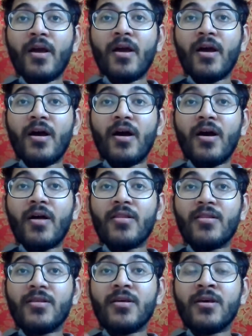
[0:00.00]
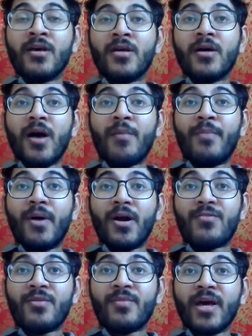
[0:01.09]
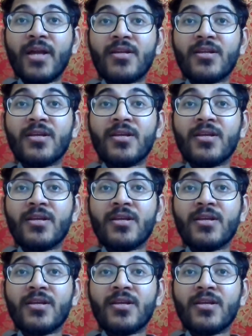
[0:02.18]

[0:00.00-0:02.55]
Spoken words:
Uh, Apart from that,